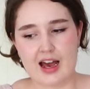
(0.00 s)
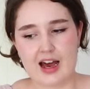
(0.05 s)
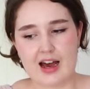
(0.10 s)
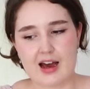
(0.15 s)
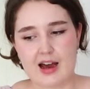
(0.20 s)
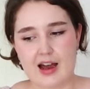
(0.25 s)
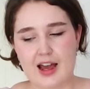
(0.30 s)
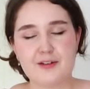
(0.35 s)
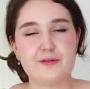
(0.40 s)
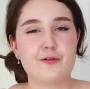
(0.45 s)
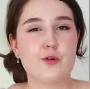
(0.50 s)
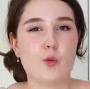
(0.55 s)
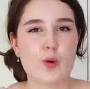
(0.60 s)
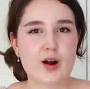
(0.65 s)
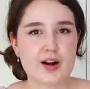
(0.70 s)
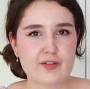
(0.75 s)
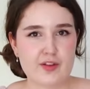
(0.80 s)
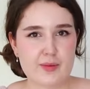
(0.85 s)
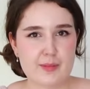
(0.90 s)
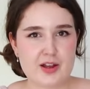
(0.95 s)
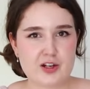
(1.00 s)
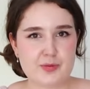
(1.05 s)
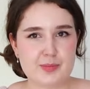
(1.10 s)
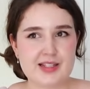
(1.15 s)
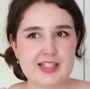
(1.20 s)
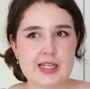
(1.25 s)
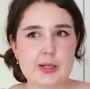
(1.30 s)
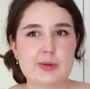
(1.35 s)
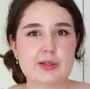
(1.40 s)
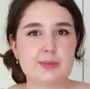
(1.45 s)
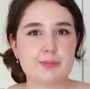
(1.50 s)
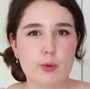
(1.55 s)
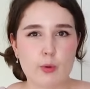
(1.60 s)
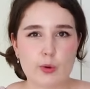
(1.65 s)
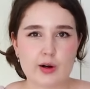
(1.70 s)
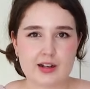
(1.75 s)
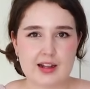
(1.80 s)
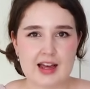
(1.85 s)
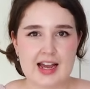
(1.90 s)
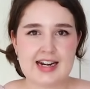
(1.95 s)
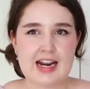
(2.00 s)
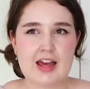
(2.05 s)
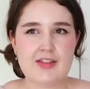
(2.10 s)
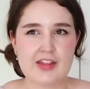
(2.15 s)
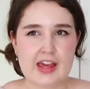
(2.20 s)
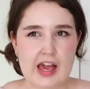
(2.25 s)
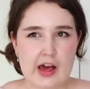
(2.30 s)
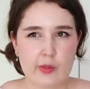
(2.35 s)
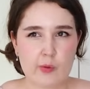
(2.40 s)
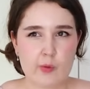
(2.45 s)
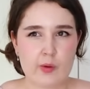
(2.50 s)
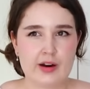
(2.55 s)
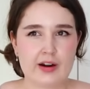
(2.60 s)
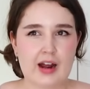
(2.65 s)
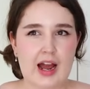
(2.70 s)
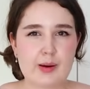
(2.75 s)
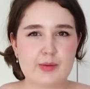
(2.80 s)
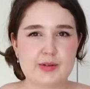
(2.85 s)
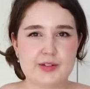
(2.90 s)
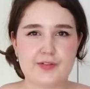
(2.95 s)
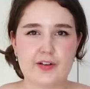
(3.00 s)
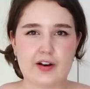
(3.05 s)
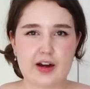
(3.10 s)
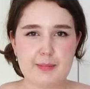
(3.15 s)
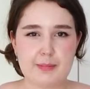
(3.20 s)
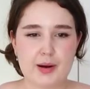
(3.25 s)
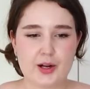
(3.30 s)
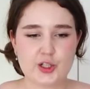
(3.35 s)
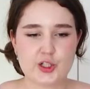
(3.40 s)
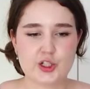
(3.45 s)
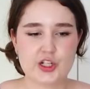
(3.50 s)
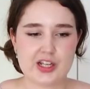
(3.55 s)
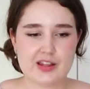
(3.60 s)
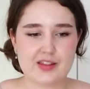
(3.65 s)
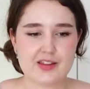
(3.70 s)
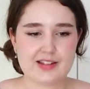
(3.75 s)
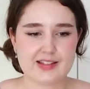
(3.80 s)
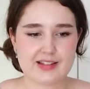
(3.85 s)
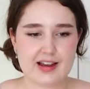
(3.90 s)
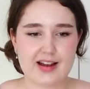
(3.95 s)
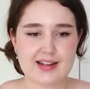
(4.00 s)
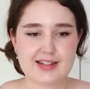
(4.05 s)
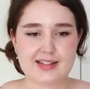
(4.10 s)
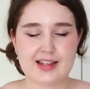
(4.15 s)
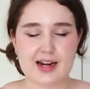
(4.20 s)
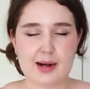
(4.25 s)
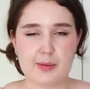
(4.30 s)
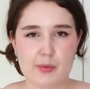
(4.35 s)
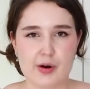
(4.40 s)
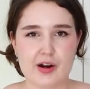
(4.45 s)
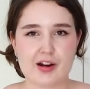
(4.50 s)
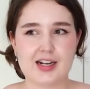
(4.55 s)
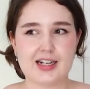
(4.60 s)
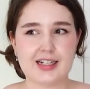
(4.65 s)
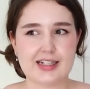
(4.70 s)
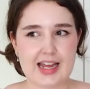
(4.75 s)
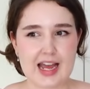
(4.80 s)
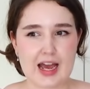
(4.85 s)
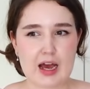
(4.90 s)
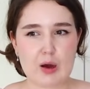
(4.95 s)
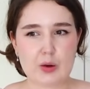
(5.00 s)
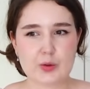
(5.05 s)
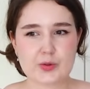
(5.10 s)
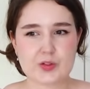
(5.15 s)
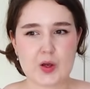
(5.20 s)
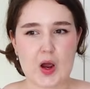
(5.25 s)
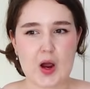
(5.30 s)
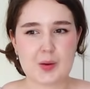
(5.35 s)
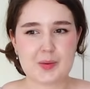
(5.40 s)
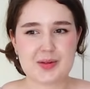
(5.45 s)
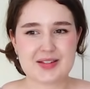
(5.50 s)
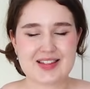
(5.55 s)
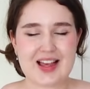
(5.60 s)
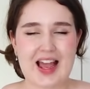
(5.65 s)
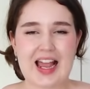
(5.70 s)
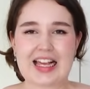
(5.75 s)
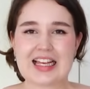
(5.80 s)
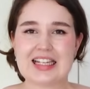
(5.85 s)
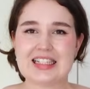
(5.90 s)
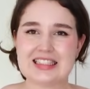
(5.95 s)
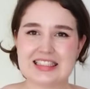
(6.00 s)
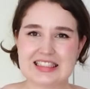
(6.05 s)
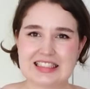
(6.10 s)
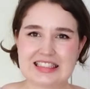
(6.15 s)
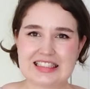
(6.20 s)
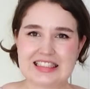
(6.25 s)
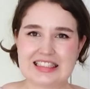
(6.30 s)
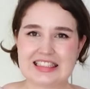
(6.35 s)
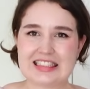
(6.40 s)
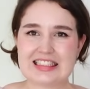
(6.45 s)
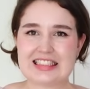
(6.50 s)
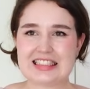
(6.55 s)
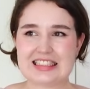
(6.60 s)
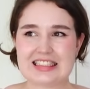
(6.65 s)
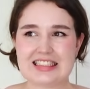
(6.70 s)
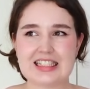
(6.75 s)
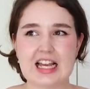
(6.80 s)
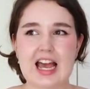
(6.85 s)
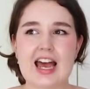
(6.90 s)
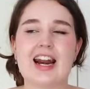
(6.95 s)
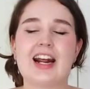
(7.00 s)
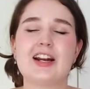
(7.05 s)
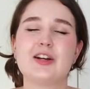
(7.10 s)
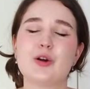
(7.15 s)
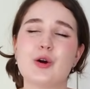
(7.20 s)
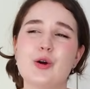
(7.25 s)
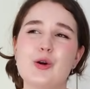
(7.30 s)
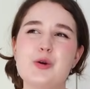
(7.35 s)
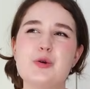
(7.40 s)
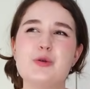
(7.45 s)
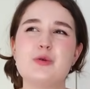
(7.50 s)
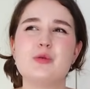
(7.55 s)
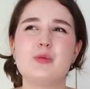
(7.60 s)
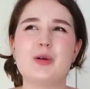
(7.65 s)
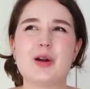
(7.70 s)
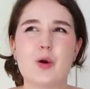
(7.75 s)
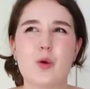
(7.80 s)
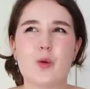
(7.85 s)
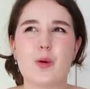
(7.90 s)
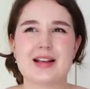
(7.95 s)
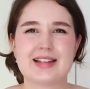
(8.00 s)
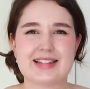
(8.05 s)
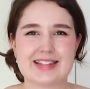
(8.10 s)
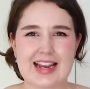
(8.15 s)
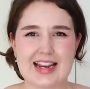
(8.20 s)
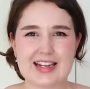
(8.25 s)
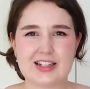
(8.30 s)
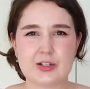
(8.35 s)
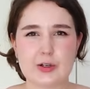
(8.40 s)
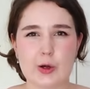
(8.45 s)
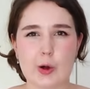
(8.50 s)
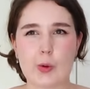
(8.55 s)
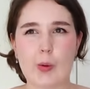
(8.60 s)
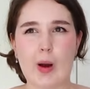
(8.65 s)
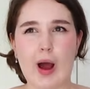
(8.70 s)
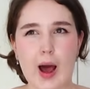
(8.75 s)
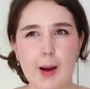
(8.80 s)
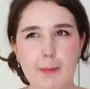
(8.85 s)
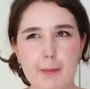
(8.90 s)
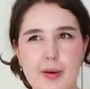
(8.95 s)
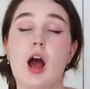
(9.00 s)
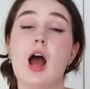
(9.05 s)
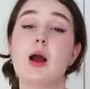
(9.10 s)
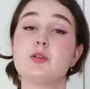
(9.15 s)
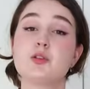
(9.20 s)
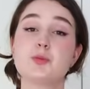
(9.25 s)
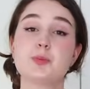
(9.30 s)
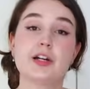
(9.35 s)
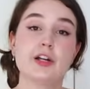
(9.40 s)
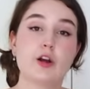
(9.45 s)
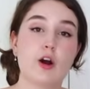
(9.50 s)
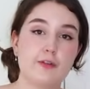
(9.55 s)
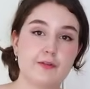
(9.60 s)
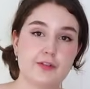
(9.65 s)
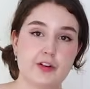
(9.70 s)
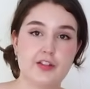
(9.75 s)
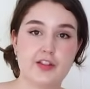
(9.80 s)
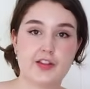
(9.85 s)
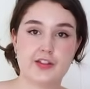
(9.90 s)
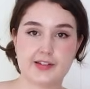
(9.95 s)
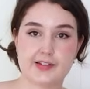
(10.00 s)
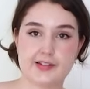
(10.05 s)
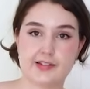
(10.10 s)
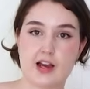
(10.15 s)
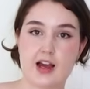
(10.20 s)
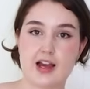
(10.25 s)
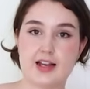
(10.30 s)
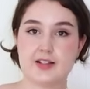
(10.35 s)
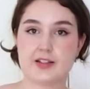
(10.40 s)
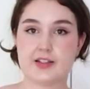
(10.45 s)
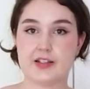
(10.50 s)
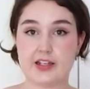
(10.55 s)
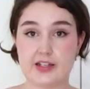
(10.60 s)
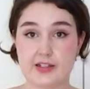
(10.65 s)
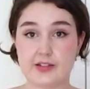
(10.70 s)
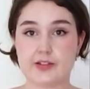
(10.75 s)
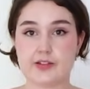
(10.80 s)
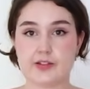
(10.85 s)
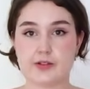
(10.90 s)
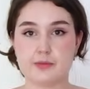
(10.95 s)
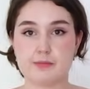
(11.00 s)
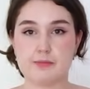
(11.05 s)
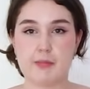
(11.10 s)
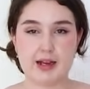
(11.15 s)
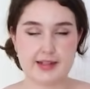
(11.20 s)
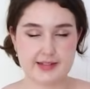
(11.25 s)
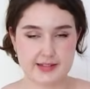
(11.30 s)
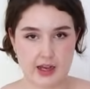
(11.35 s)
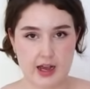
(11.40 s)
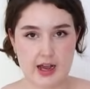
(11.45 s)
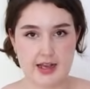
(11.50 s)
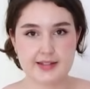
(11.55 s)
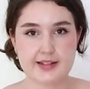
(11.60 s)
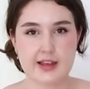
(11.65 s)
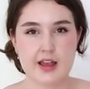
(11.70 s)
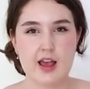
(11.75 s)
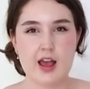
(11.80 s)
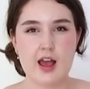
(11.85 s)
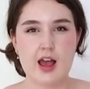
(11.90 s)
uh, and for one of the measurements it was borderline, and the other one I was very much in the size that I'm wearing now. So I was like, mm. And I know we always say to go up. I was pretty confident that the size is my size,